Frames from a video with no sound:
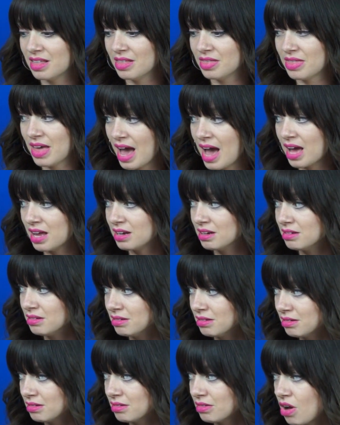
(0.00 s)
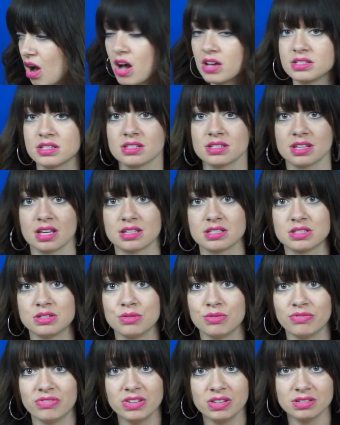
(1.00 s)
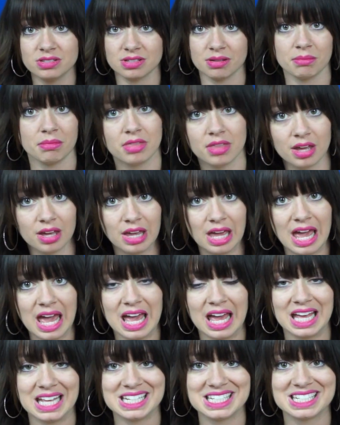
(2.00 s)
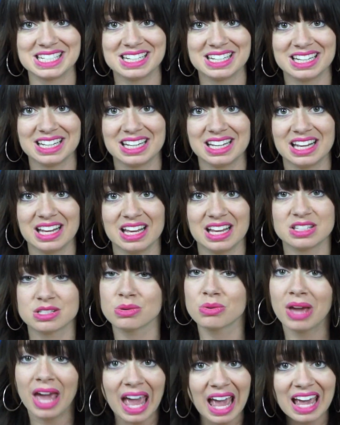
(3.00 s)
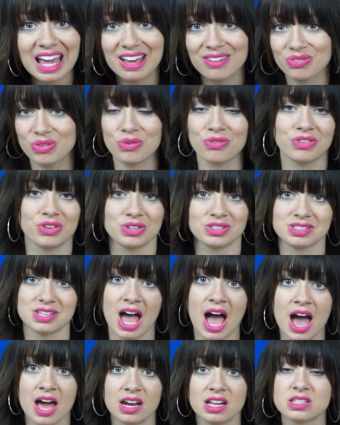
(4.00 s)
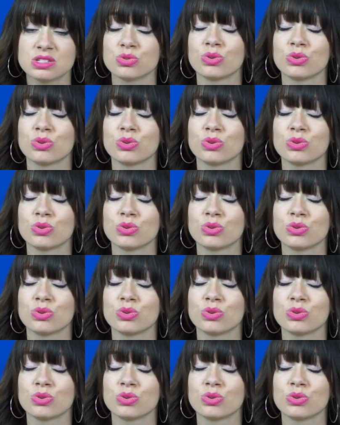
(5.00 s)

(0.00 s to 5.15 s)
that causes us to feel something. And it's okay if you feel sad, it's